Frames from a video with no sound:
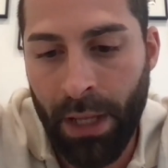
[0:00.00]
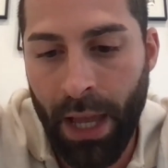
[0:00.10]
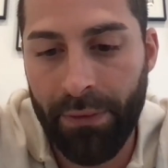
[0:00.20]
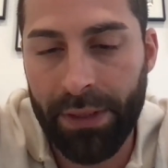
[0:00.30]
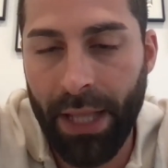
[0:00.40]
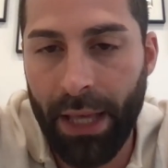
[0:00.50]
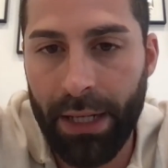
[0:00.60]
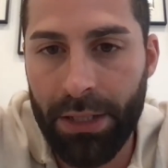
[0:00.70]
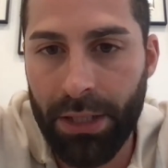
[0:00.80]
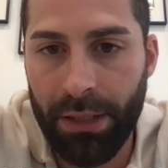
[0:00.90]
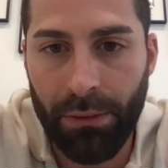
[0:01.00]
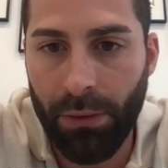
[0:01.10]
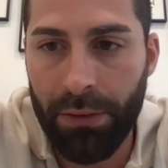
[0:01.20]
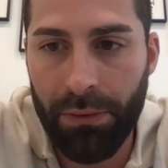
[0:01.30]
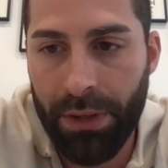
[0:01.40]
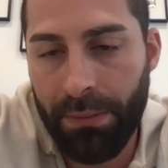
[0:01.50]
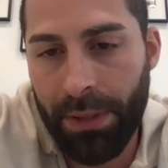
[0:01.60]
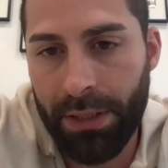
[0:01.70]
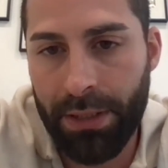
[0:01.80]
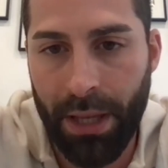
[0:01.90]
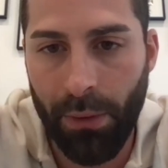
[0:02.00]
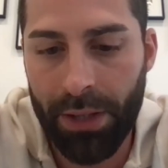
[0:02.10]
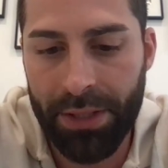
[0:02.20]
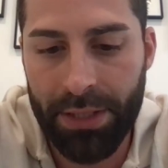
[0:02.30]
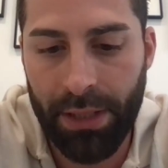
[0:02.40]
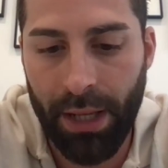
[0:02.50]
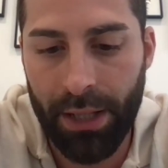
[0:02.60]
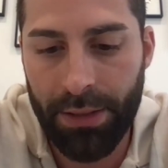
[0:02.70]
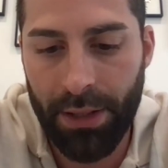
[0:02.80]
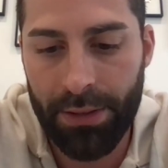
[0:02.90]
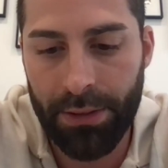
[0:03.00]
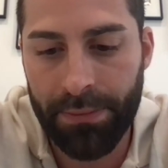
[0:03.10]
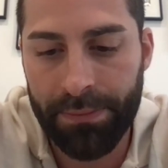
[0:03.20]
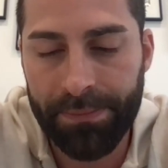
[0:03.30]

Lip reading: having that agent run with it because they want these clients also.